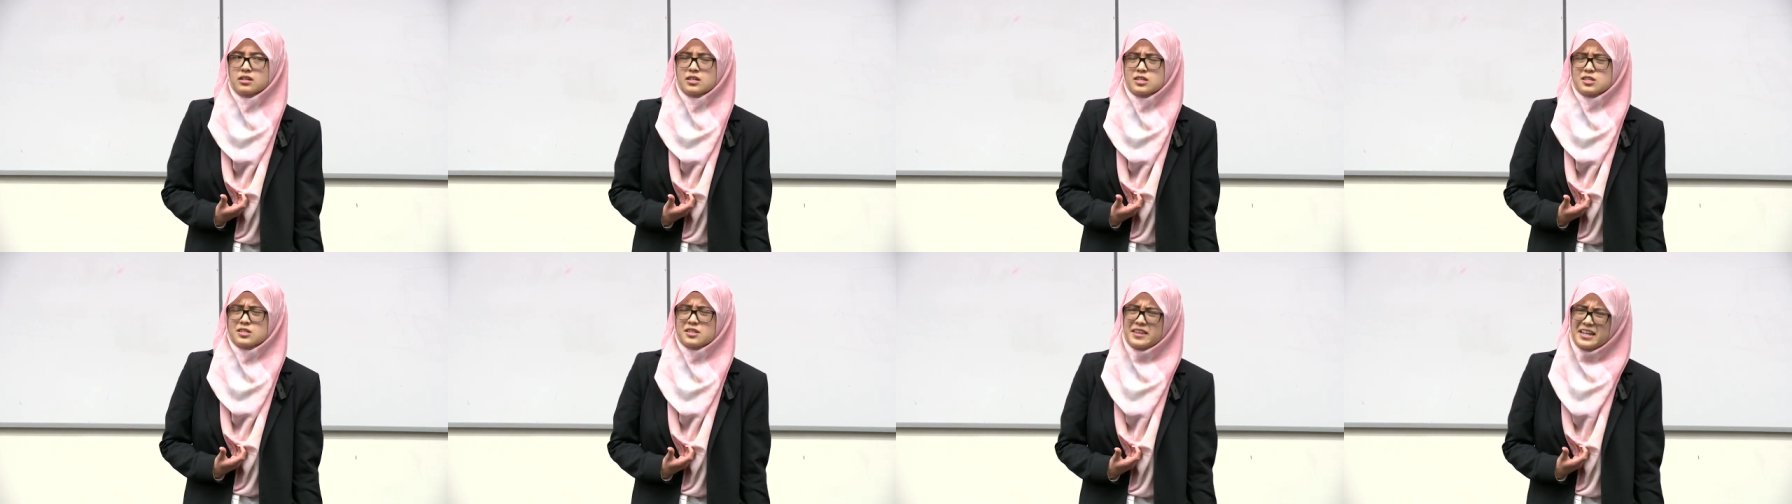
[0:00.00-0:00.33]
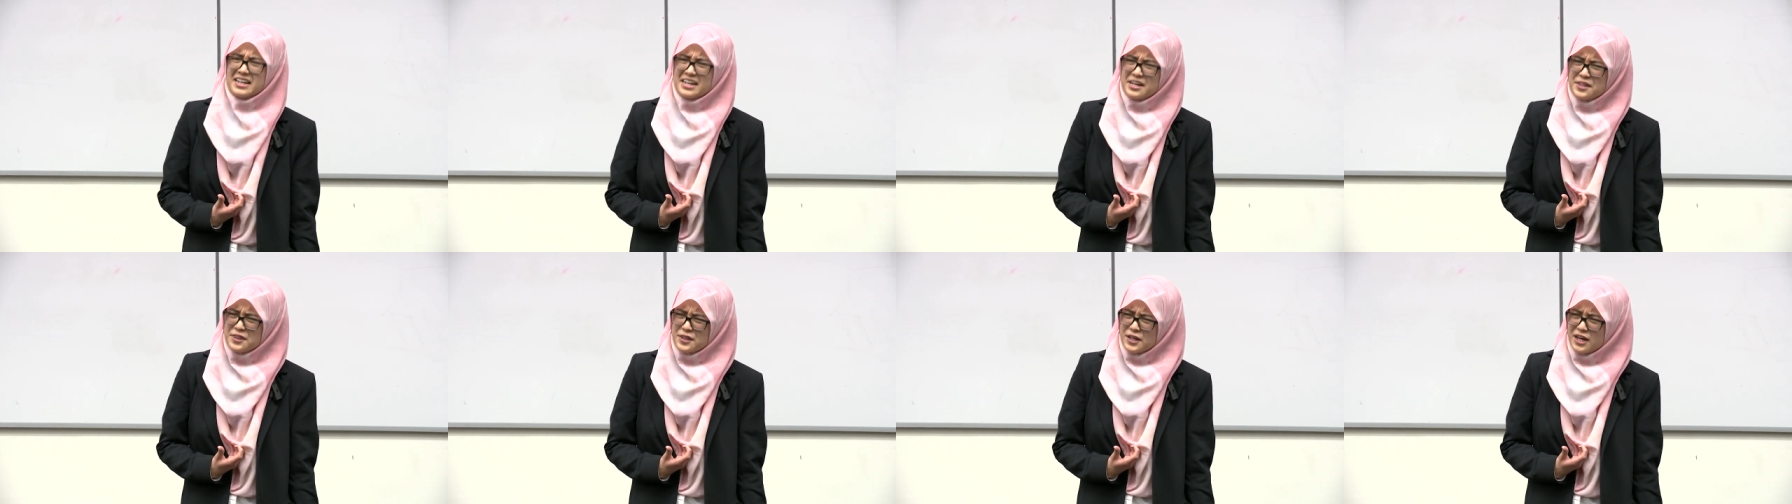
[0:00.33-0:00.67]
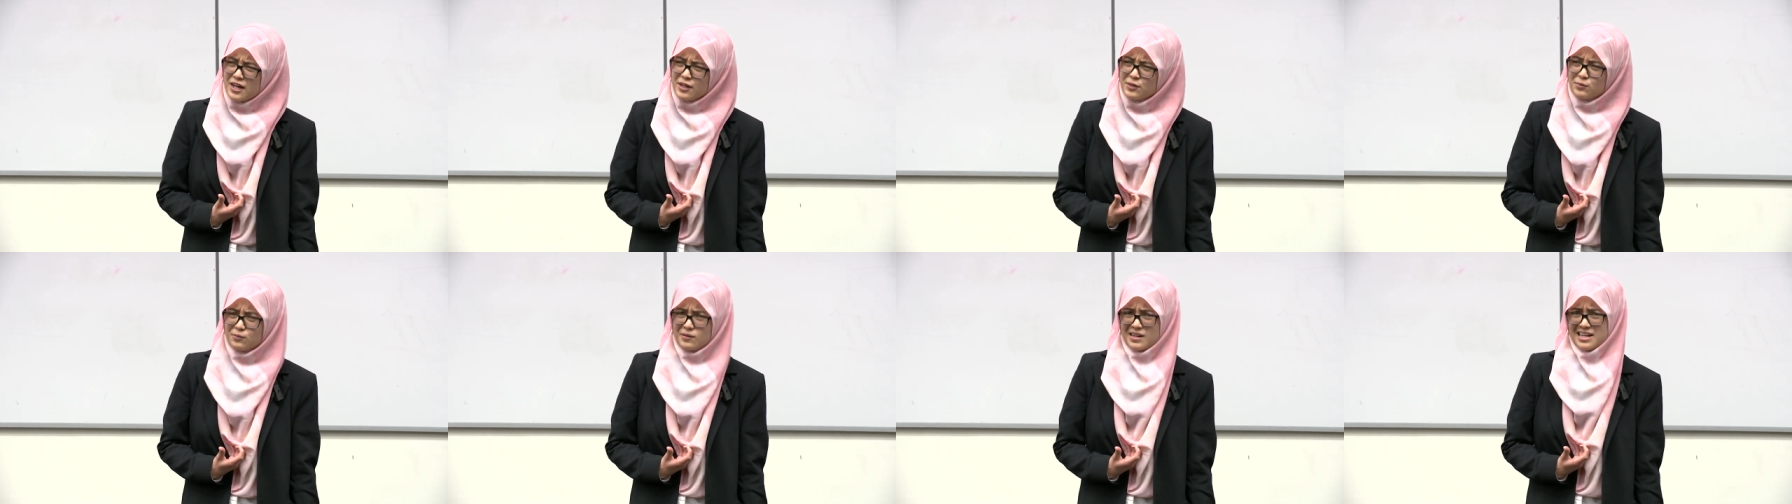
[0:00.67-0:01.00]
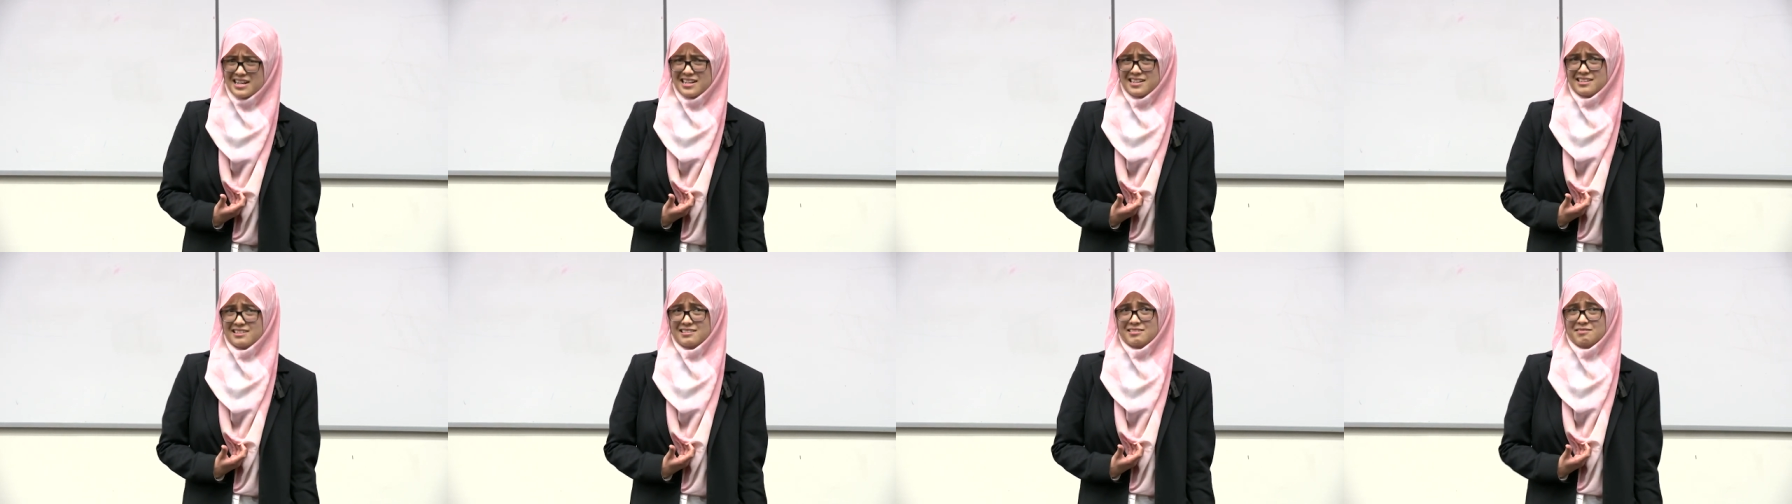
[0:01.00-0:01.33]
So then I thought,
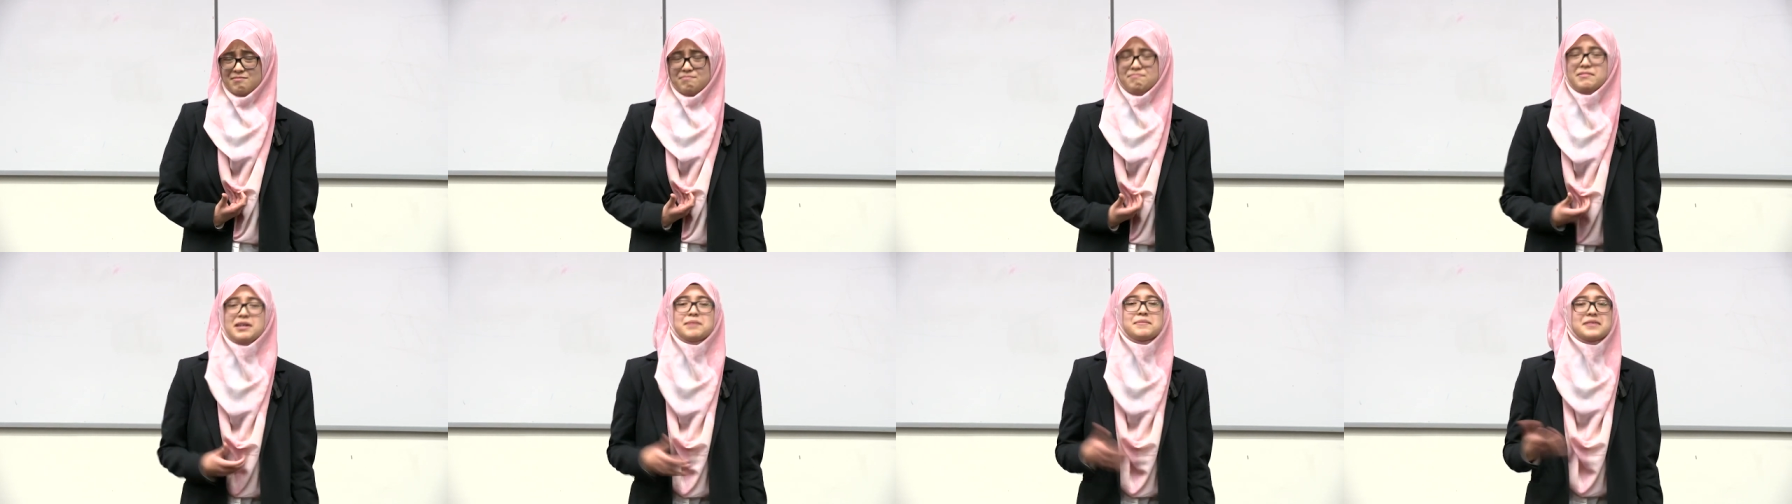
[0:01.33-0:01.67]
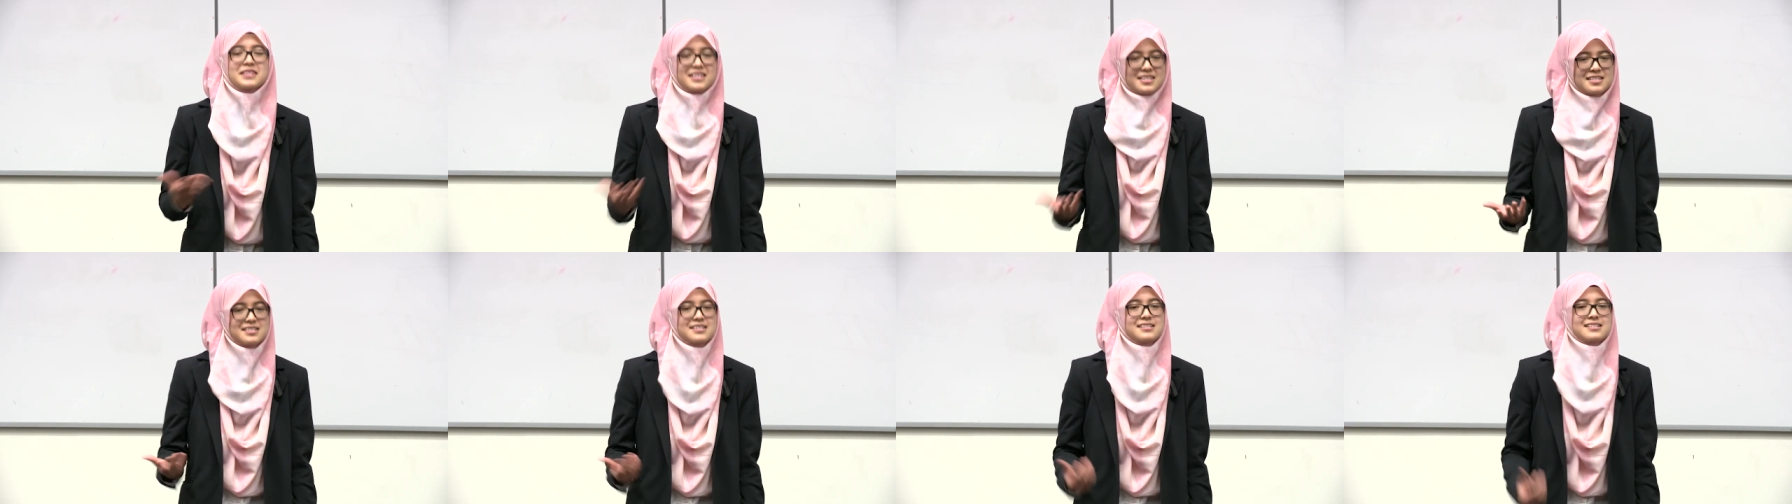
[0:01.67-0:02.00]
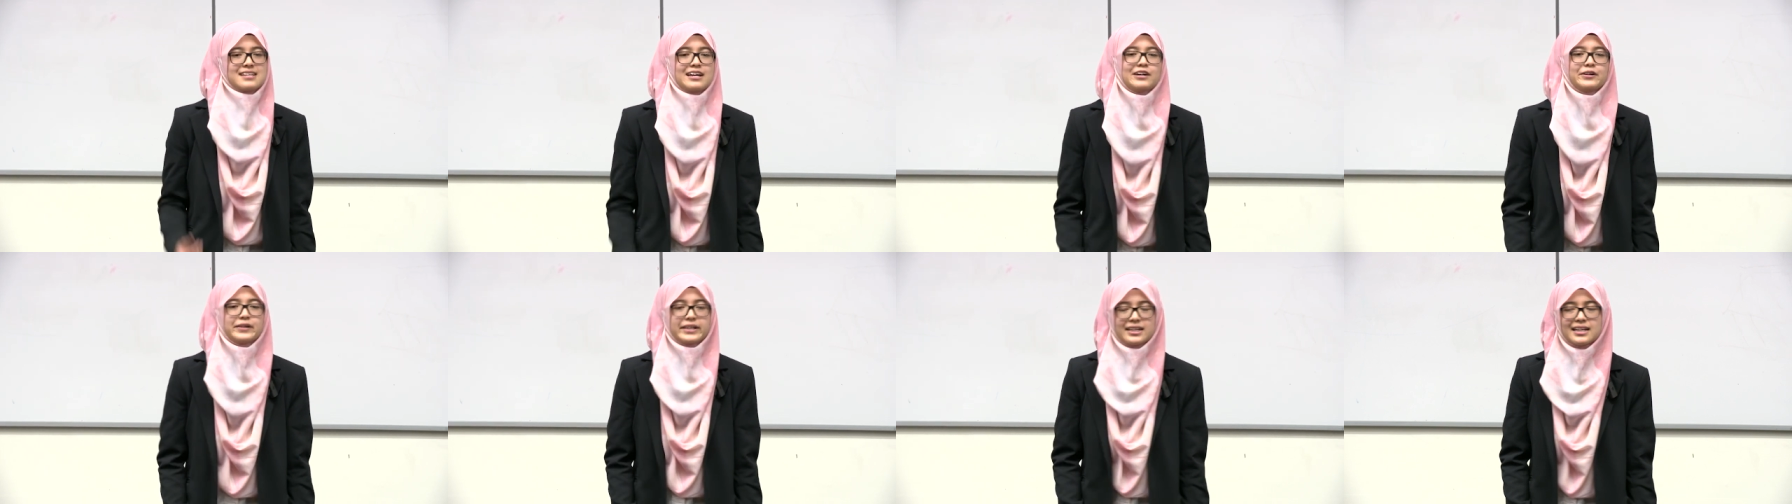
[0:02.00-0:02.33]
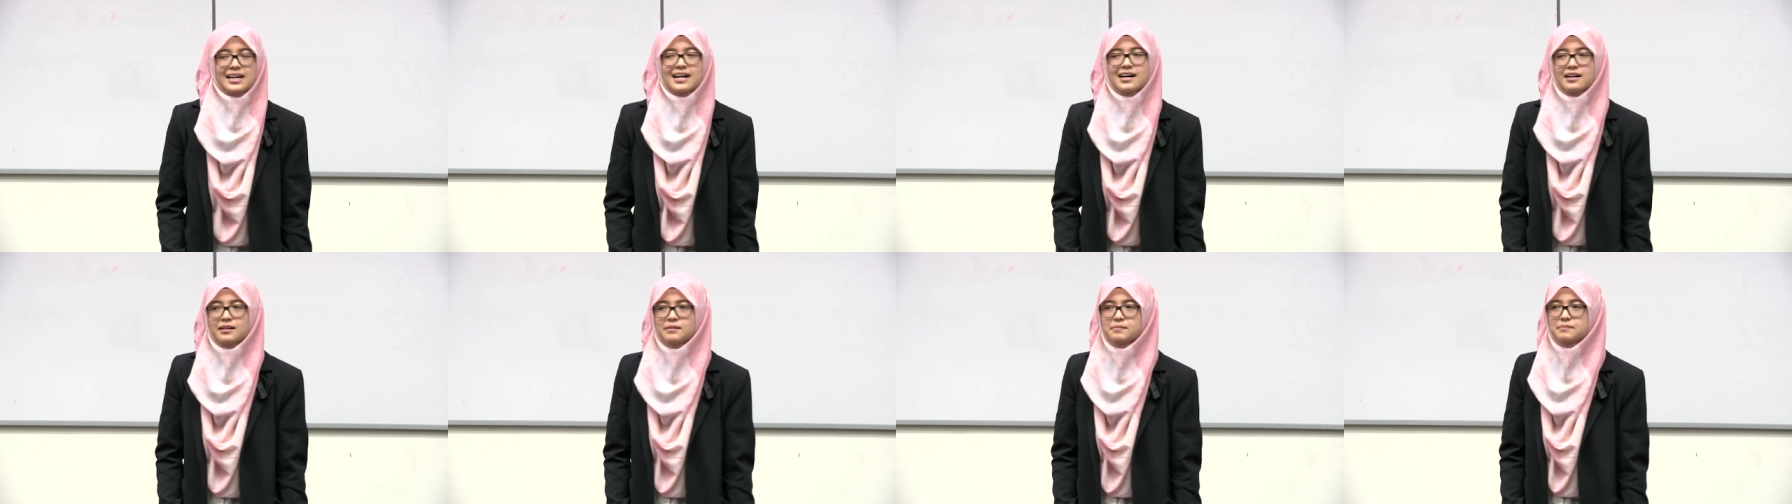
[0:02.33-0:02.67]
well, maybe this is how I can
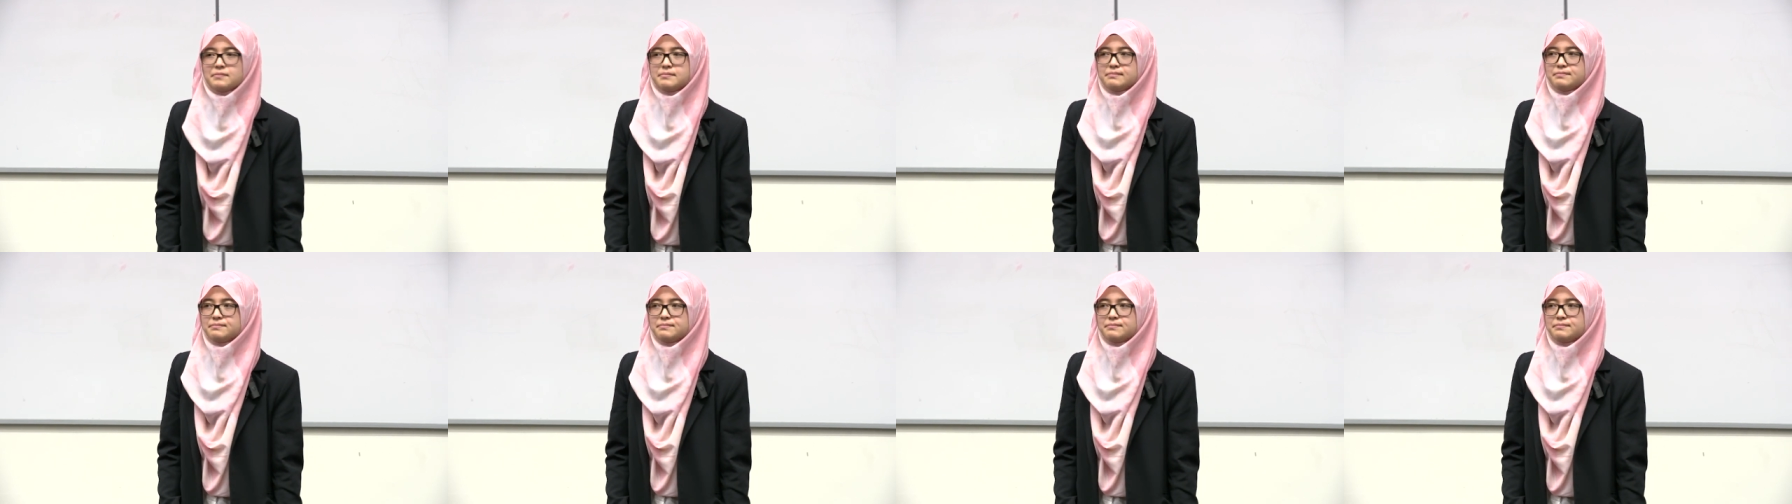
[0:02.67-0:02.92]
help.